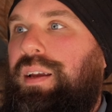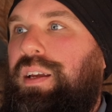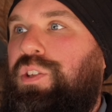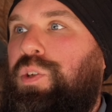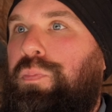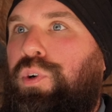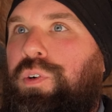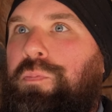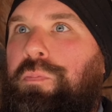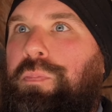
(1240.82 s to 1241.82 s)
it's
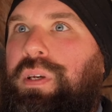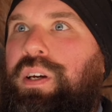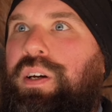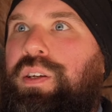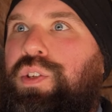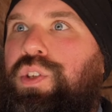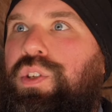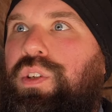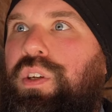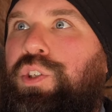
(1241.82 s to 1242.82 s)
important
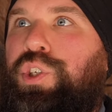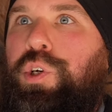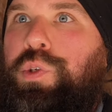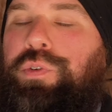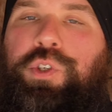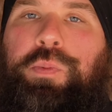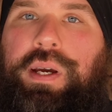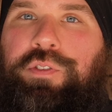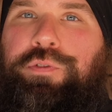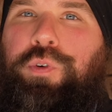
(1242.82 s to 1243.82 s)
because it shows a
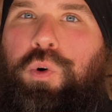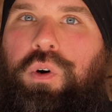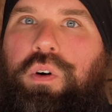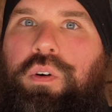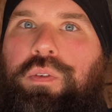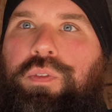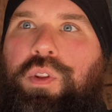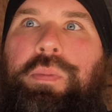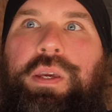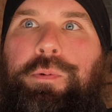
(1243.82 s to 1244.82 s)
respect for
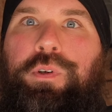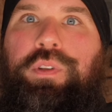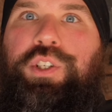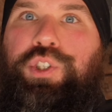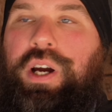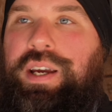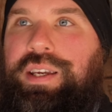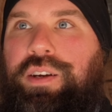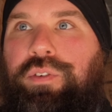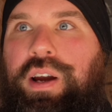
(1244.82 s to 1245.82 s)
the people that you're
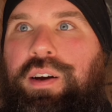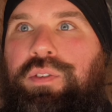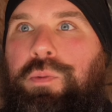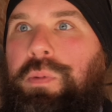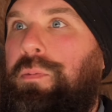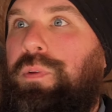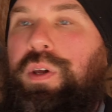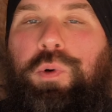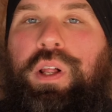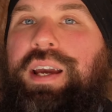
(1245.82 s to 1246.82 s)
hiking around, the people
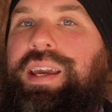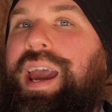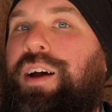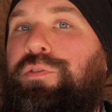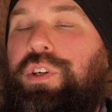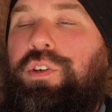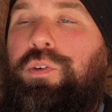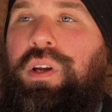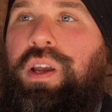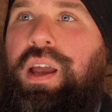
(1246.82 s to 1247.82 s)
that will hike after
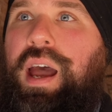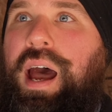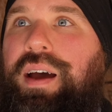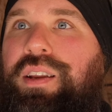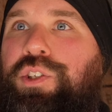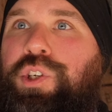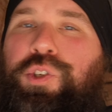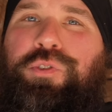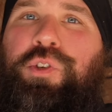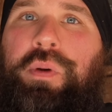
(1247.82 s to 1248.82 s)
you, and it
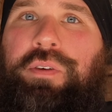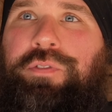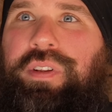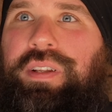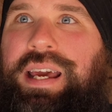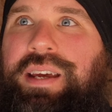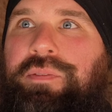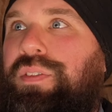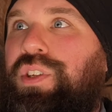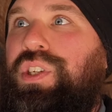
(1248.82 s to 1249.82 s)
shows a respect for the land.
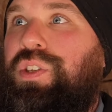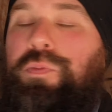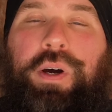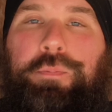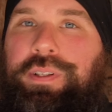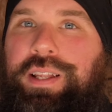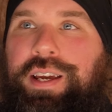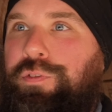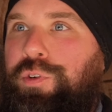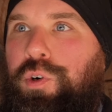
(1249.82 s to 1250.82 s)
This is public
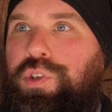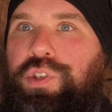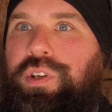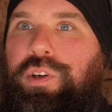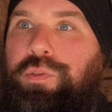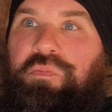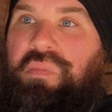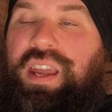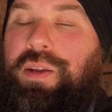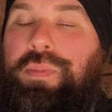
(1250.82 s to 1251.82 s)
land, of course, you know,
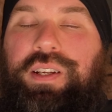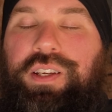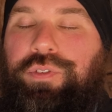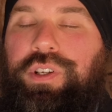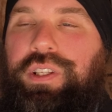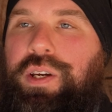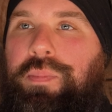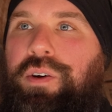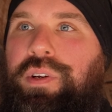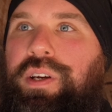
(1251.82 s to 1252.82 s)
anybody can really come
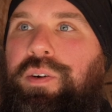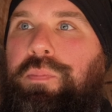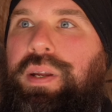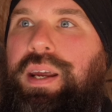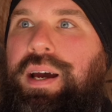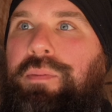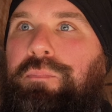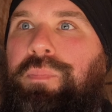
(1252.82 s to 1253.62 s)
out here, but